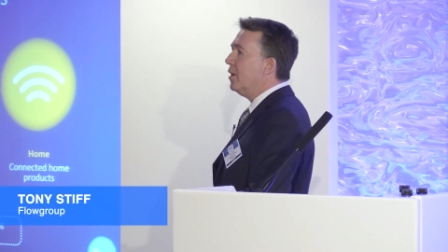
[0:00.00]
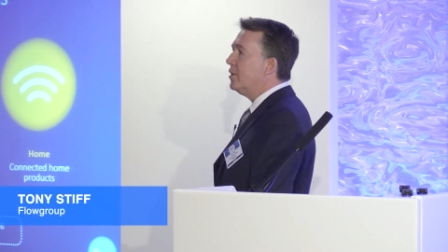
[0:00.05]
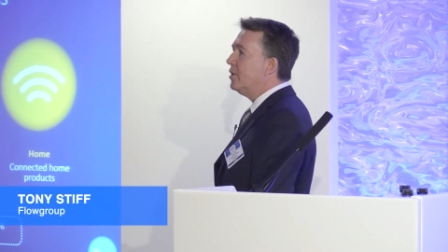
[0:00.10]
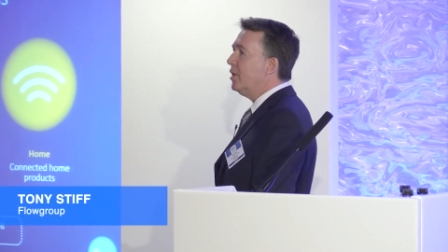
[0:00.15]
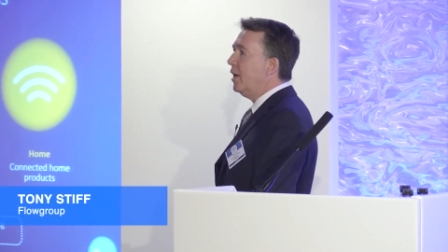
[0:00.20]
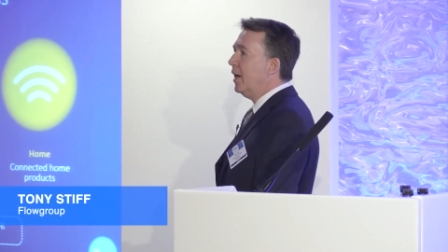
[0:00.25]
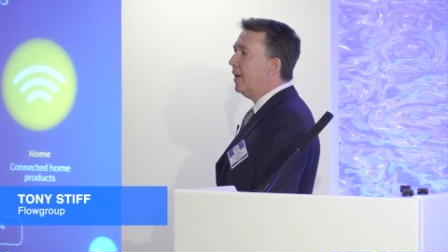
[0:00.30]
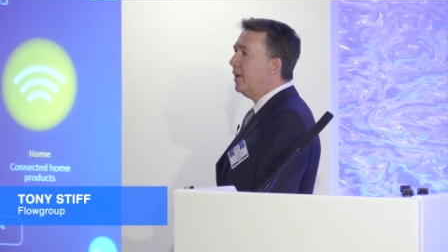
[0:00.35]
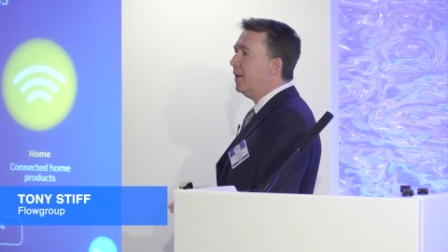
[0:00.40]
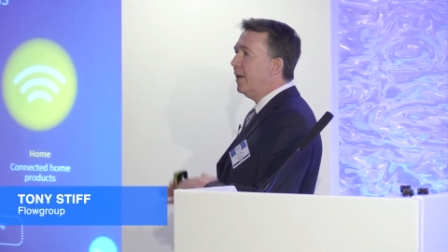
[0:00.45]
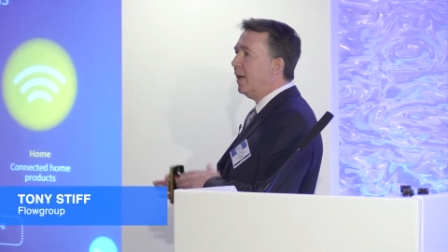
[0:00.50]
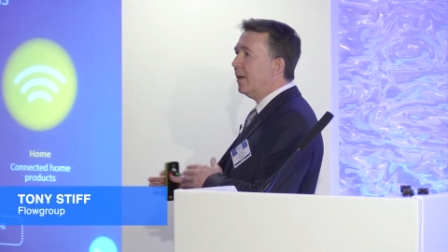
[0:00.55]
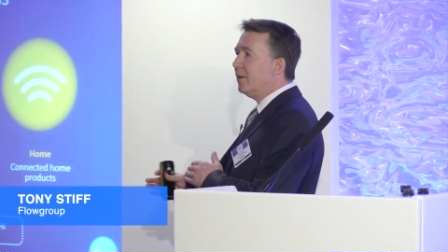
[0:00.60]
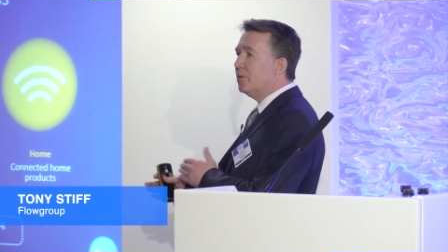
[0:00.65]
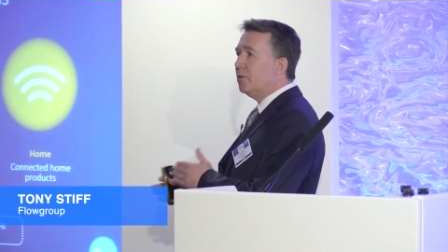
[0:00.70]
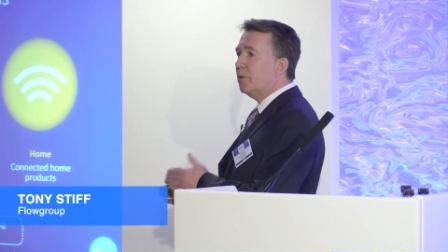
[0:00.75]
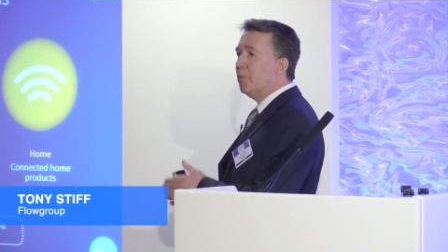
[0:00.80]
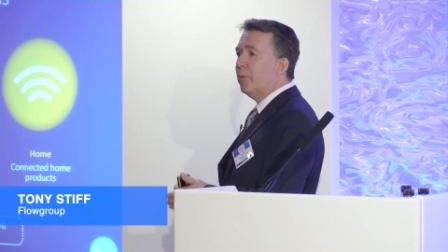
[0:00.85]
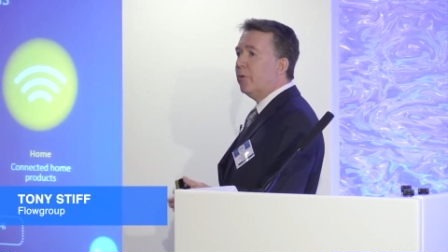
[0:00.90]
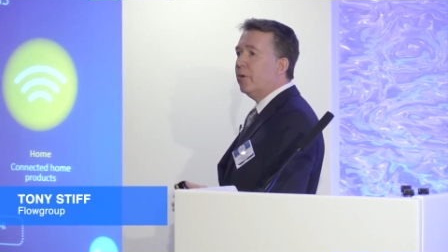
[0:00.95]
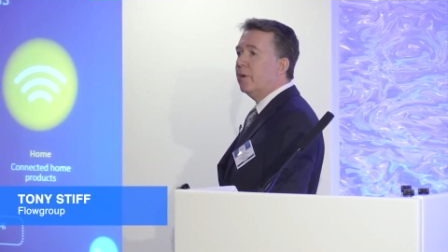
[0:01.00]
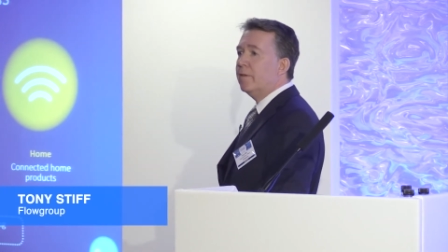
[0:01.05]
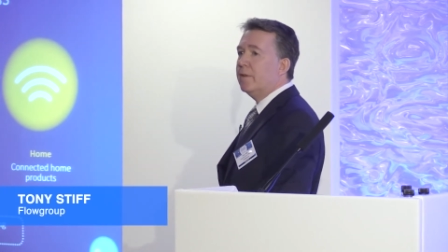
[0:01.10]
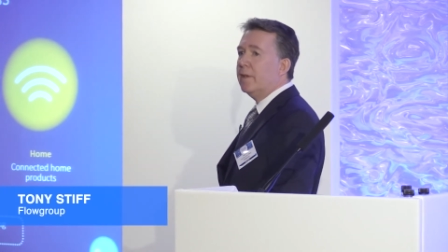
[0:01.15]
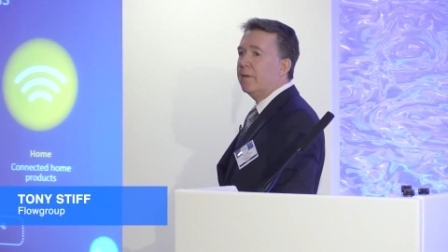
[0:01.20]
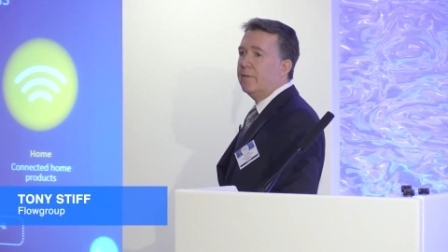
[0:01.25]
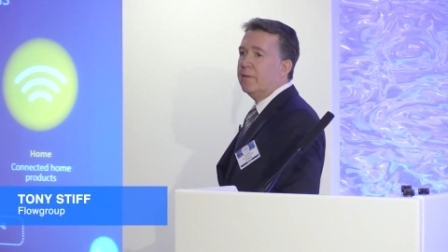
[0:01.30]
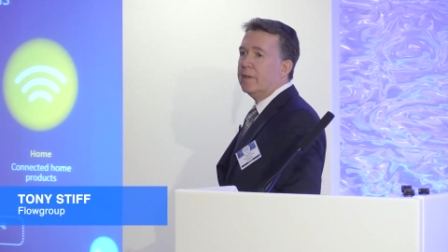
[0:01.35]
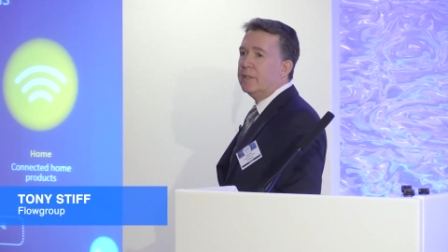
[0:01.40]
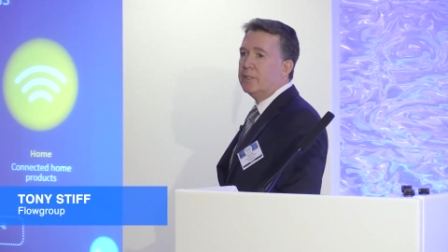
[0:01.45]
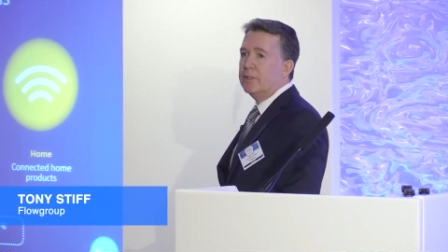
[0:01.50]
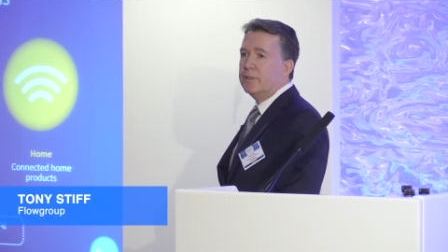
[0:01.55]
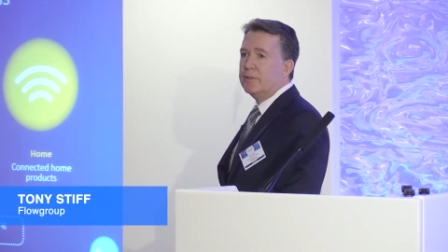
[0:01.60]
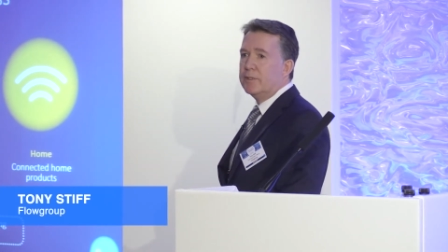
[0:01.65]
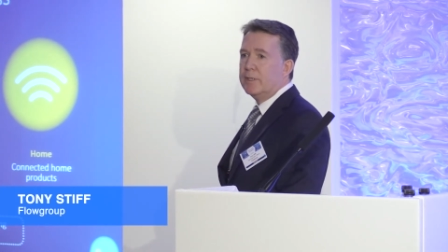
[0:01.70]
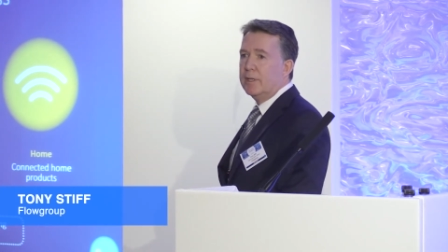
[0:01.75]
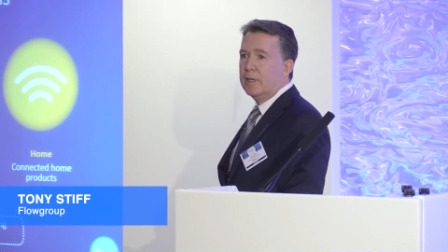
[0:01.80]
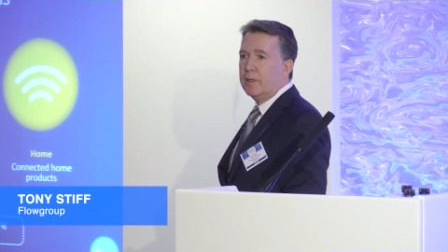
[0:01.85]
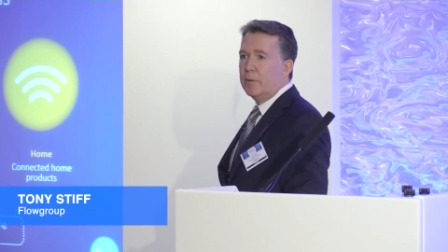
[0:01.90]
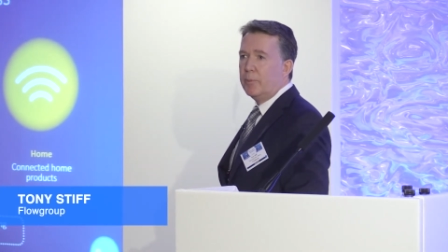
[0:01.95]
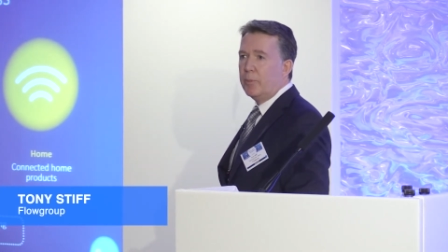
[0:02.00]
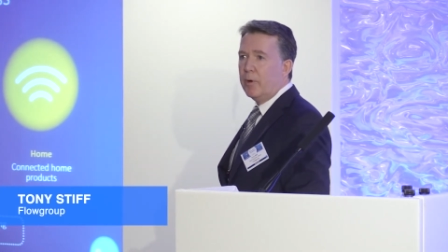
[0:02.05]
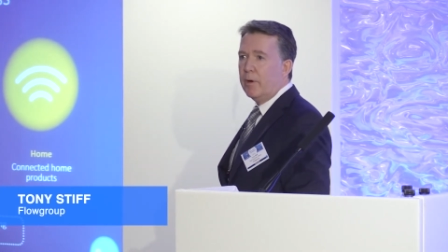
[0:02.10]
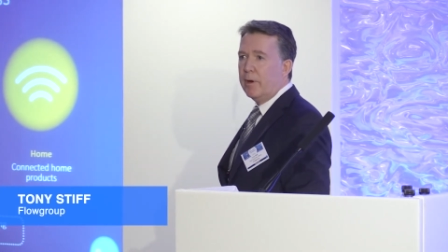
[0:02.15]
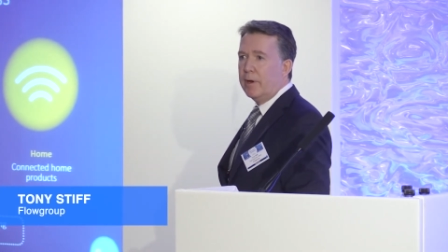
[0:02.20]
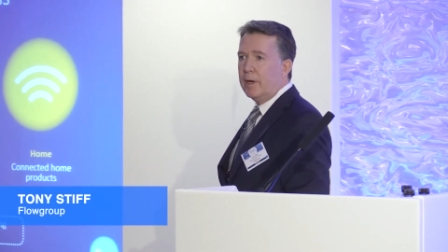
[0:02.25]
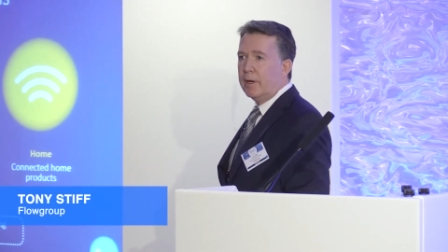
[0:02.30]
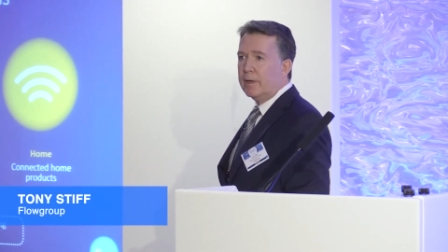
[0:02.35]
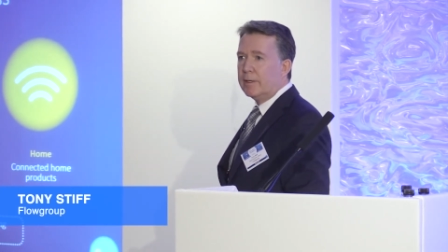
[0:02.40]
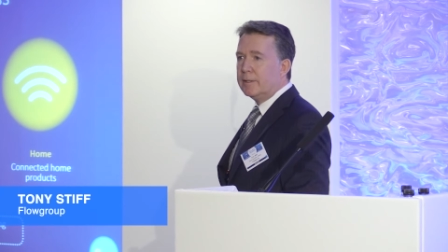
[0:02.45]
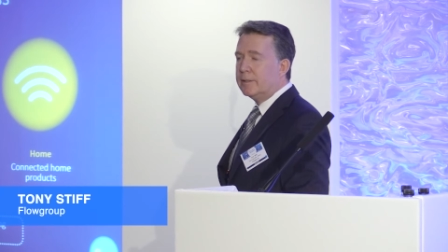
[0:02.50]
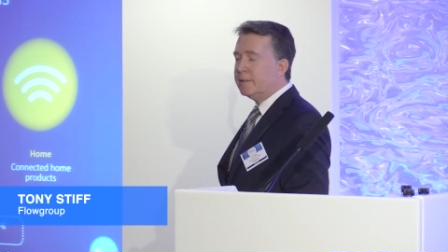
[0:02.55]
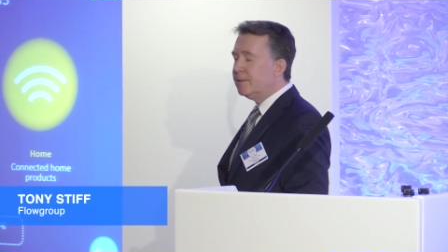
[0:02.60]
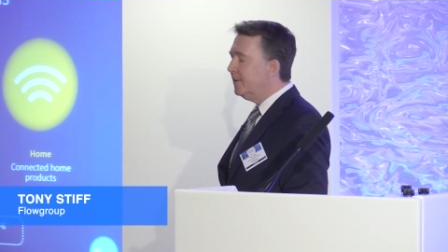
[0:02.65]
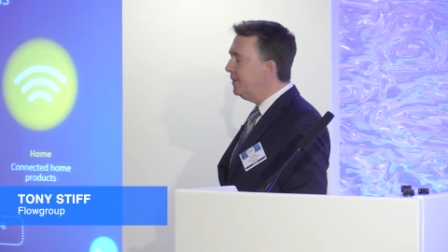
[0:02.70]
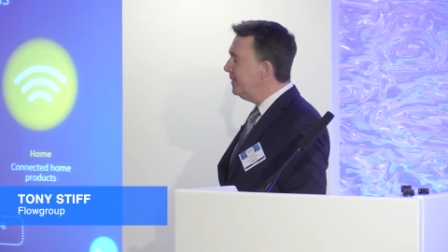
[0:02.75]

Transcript: chain and how to improve the efficiency of the product.